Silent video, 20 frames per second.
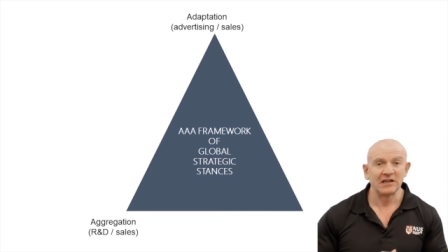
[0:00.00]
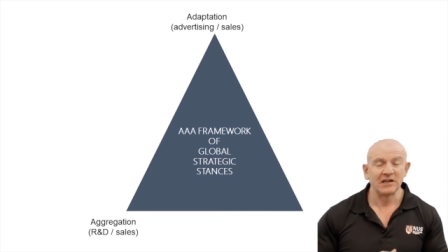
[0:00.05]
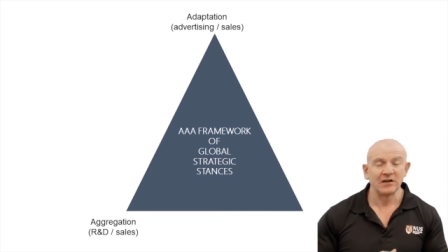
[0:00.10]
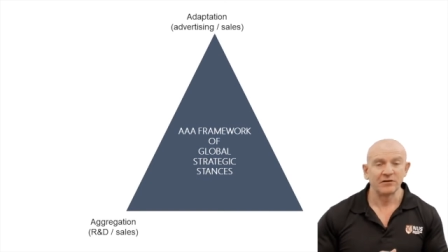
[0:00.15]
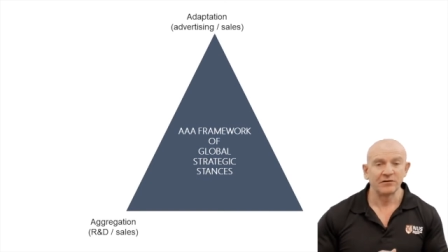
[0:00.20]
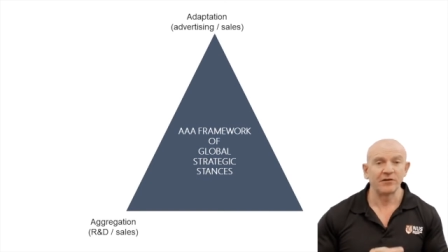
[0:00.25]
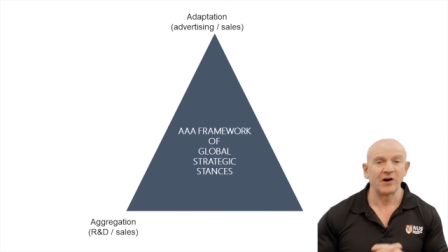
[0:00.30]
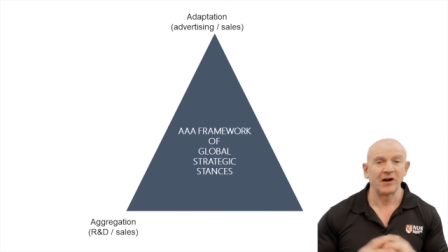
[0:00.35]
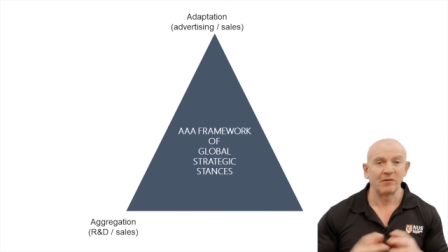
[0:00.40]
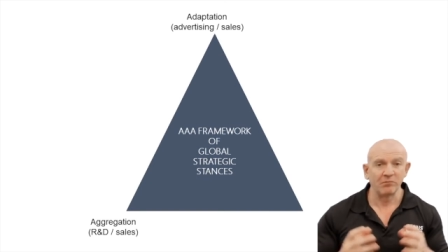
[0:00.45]

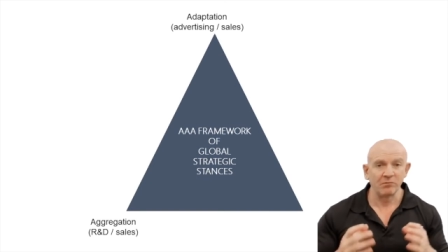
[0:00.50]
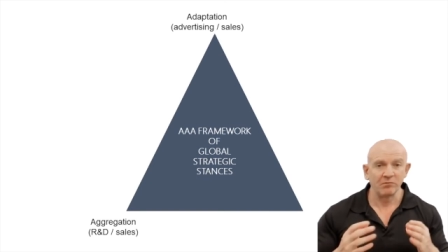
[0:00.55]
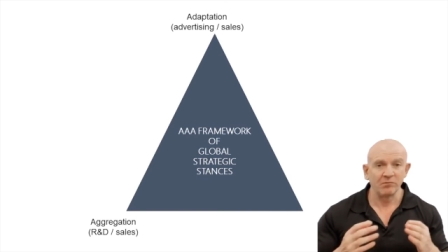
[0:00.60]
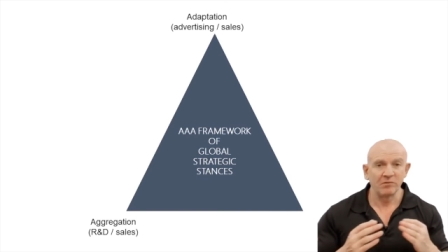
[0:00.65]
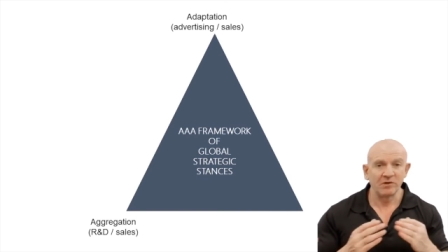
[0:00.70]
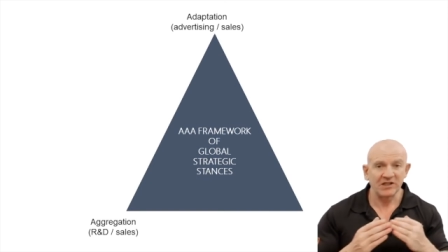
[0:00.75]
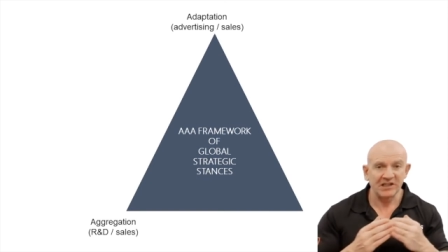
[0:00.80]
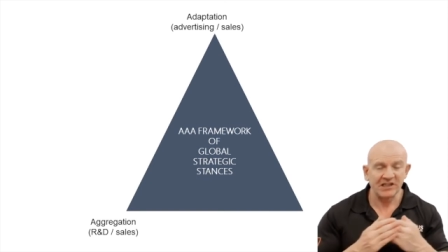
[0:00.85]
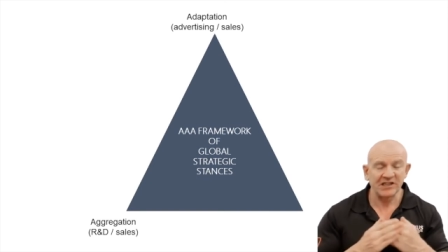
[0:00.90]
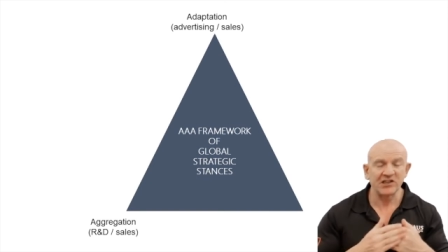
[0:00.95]
from
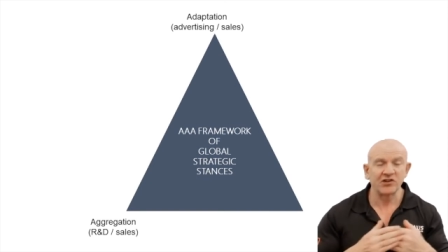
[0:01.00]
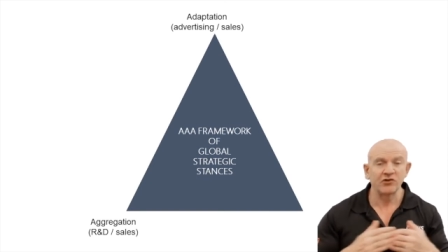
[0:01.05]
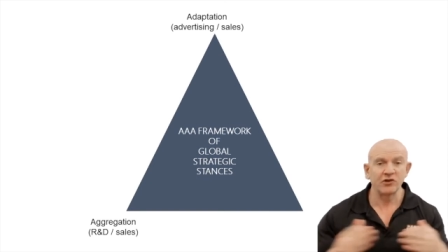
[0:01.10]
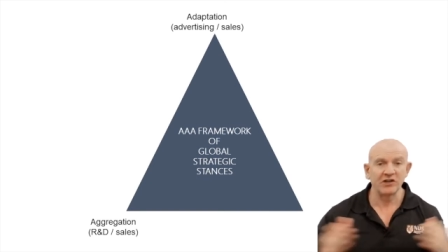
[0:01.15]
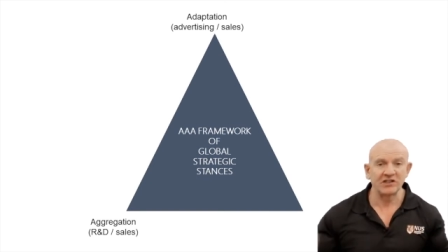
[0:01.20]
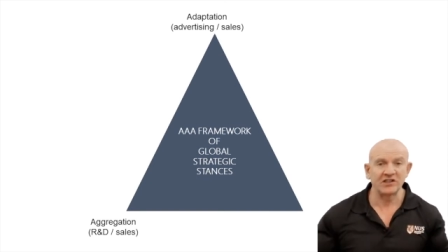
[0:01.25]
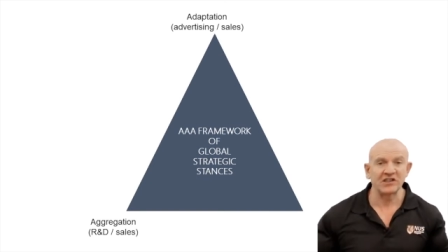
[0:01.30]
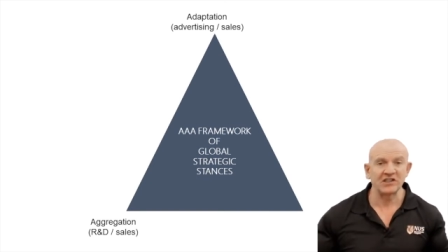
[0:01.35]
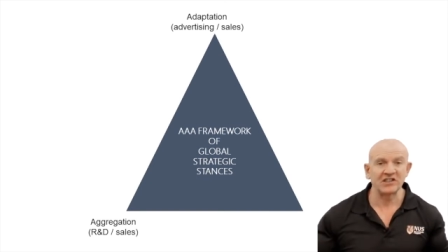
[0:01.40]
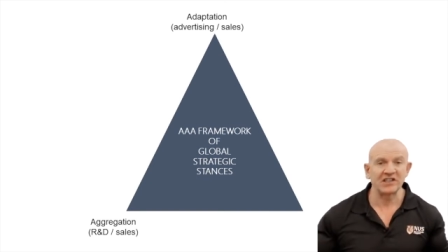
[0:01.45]

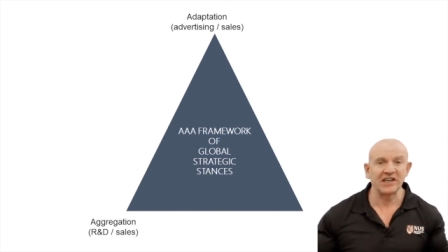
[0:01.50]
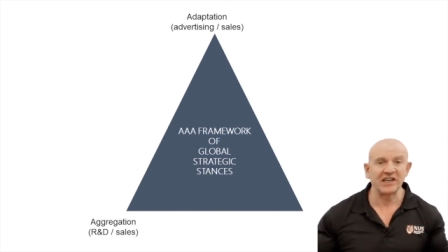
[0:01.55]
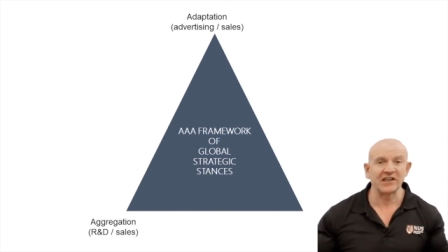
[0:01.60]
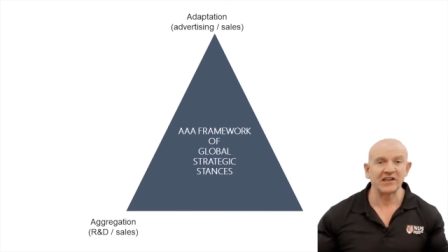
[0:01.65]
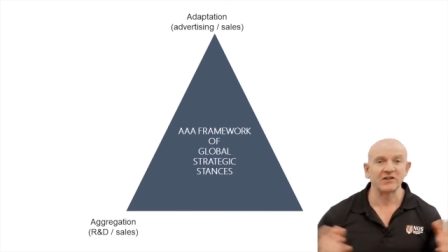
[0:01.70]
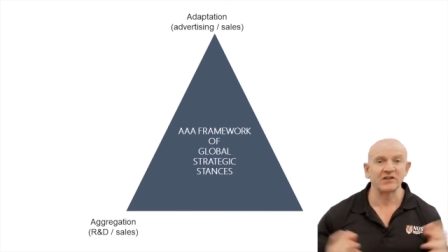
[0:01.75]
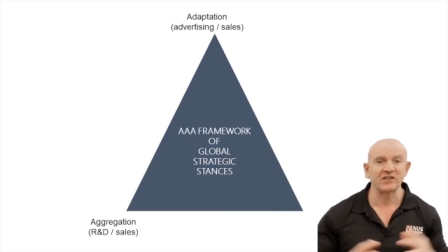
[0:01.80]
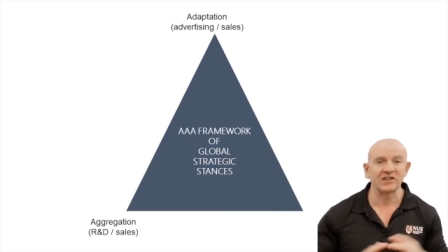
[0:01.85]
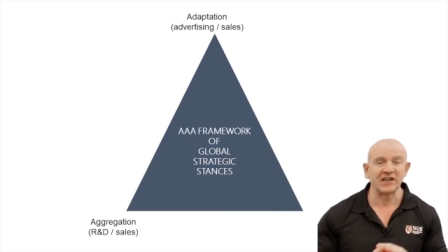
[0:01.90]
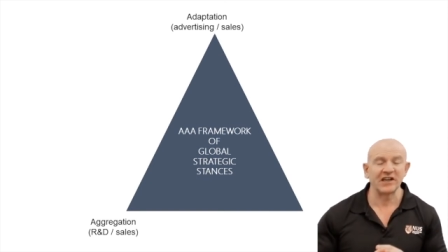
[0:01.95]
increasing
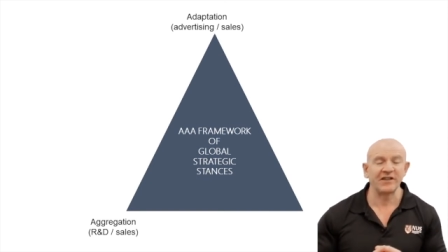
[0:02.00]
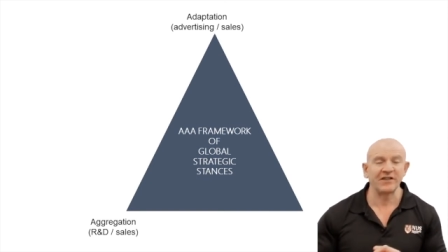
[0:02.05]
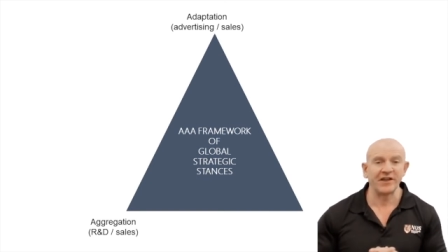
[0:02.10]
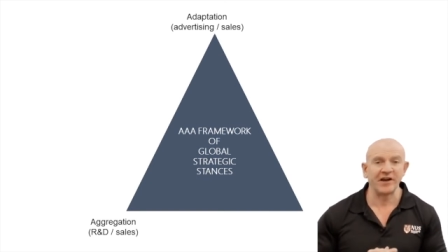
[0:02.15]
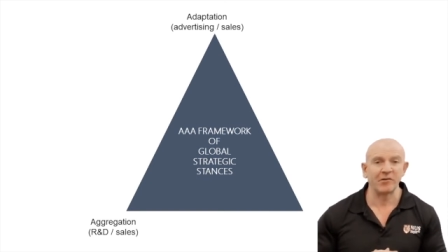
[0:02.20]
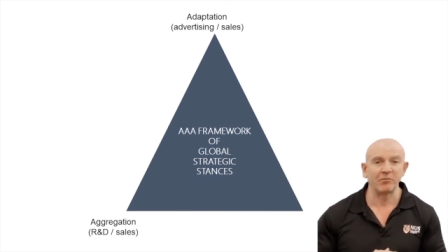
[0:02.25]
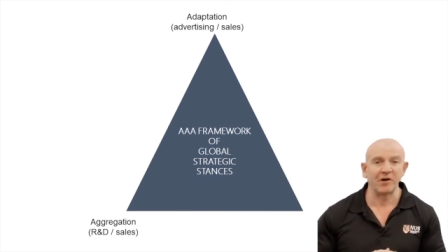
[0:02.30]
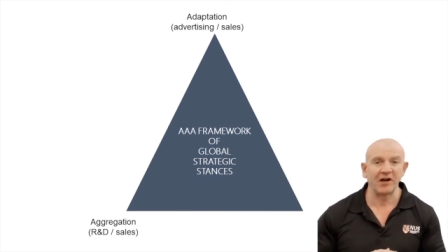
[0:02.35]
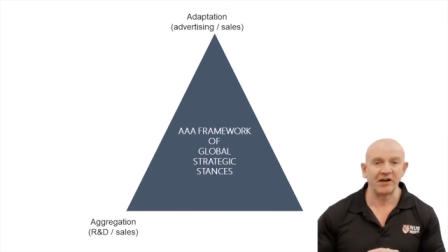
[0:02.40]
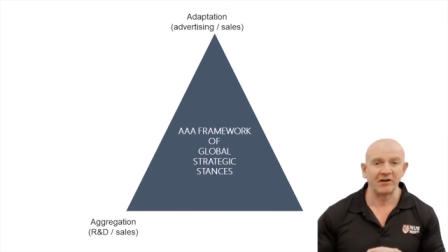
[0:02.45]
sales and
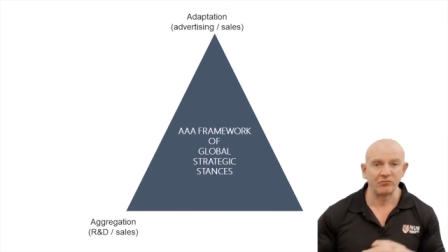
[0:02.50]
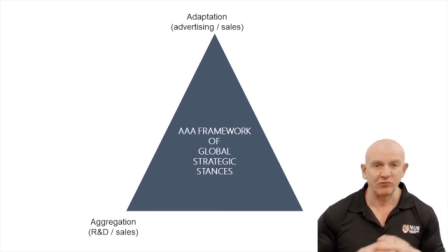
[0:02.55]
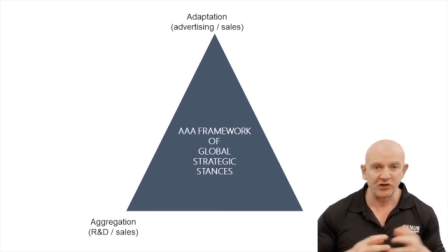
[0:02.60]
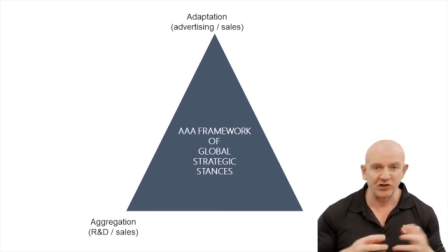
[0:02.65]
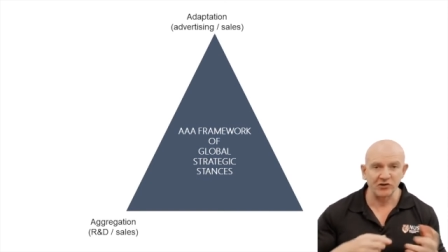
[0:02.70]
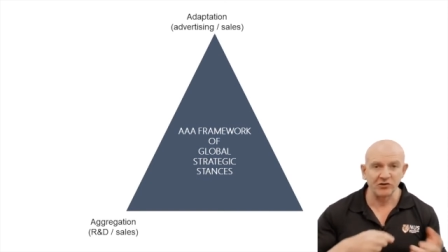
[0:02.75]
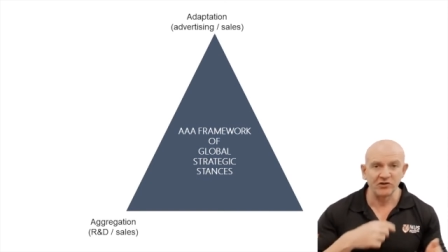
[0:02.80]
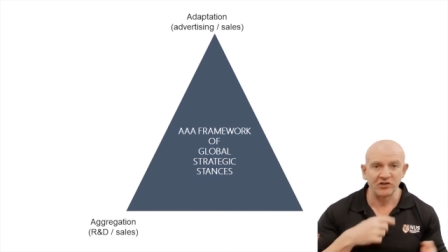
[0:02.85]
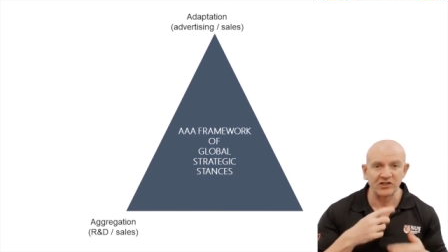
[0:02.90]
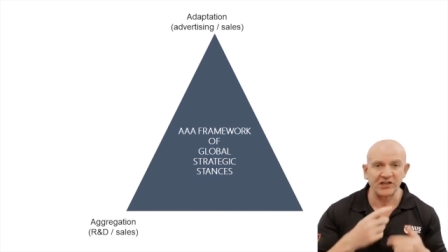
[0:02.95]
thereby
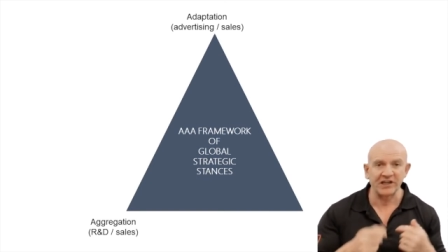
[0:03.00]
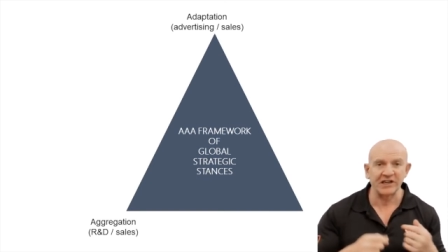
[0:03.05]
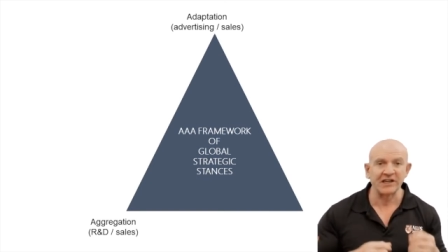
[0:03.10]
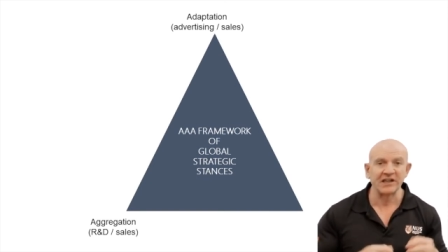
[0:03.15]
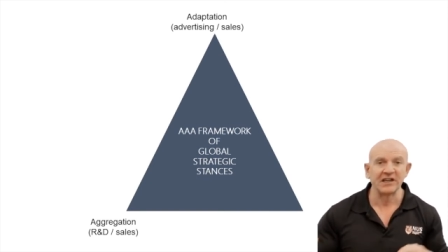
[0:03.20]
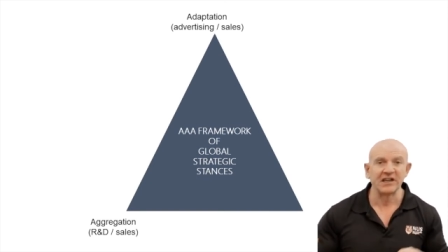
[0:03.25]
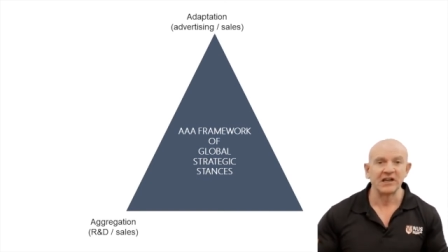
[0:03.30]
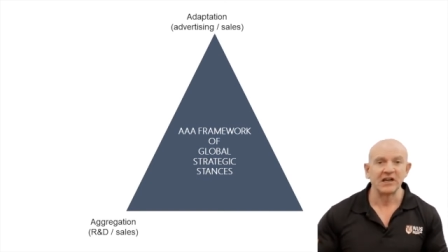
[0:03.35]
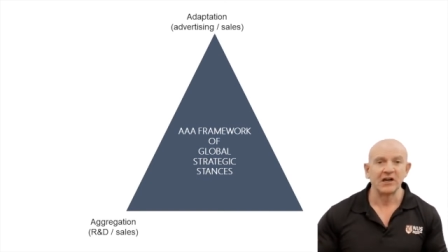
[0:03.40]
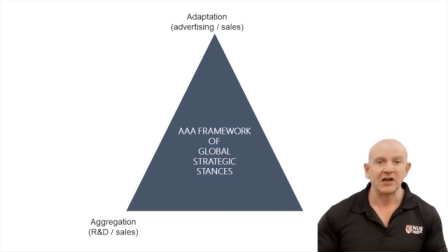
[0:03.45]
reducing
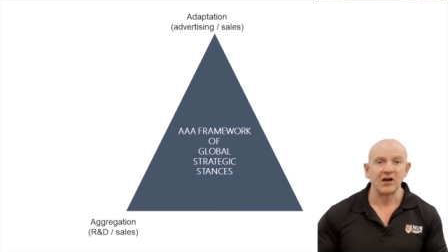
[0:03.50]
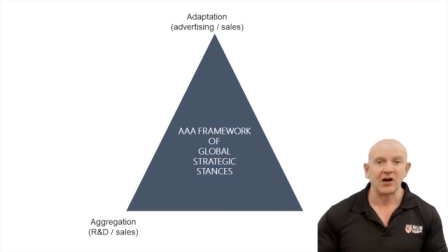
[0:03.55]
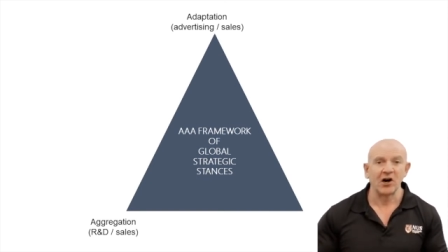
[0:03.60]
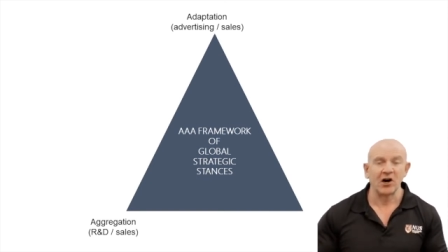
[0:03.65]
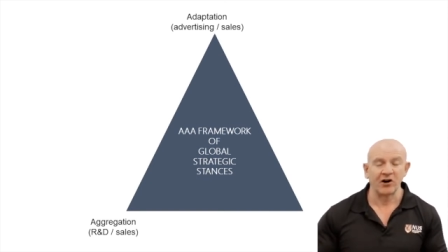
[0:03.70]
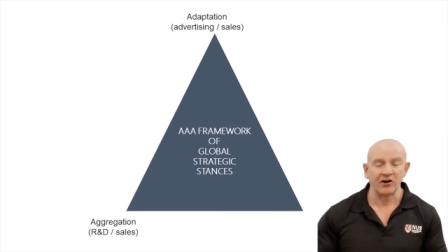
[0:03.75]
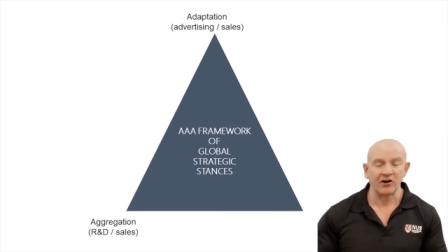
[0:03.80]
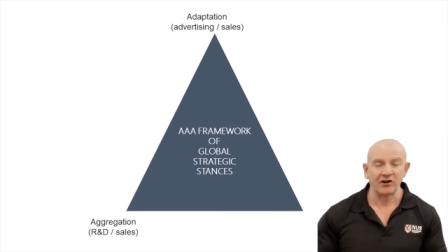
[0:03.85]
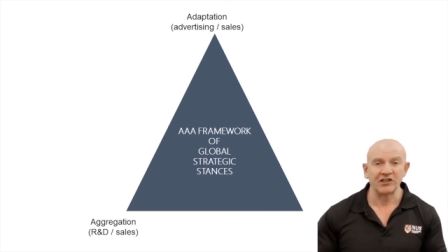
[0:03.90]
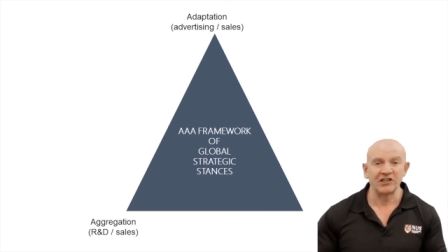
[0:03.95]

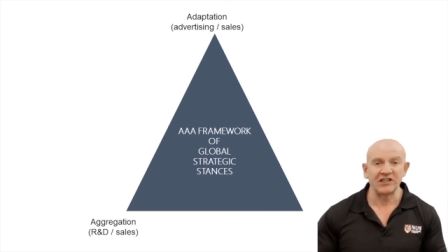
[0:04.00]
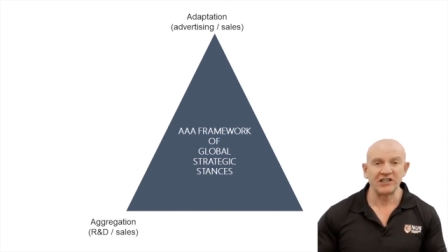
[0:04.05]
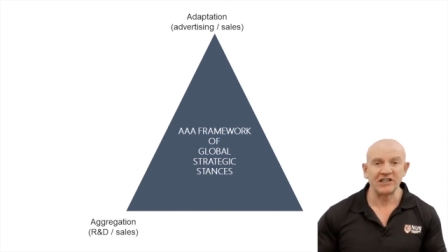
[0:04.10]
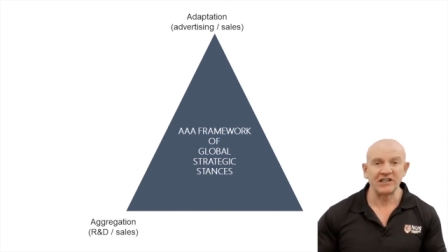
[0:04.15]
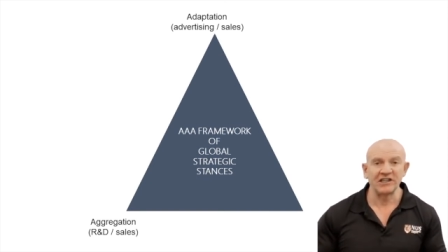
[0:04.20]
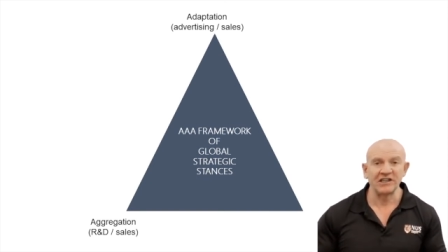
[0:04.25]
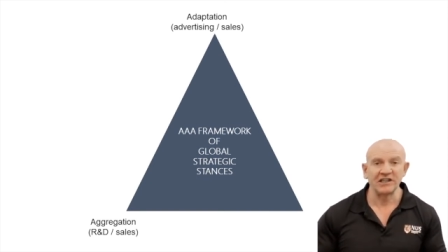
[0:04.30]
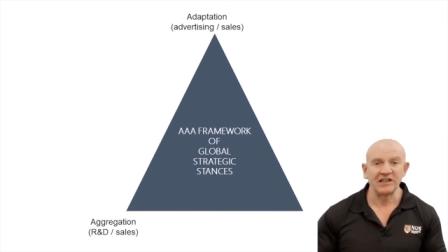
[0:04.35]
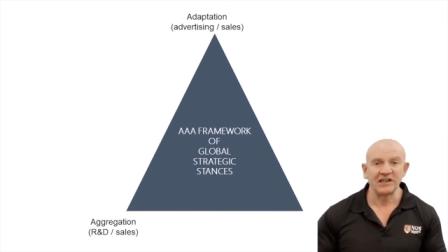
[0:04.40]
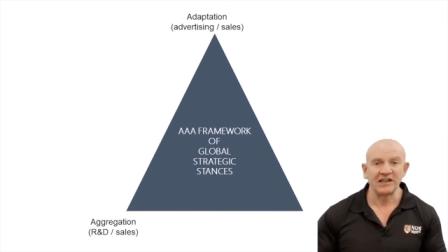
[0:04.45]

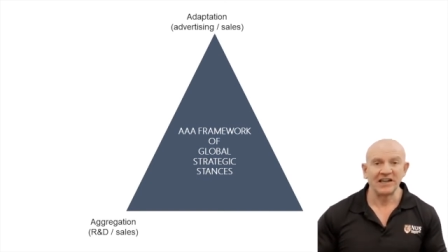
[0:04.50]
R&D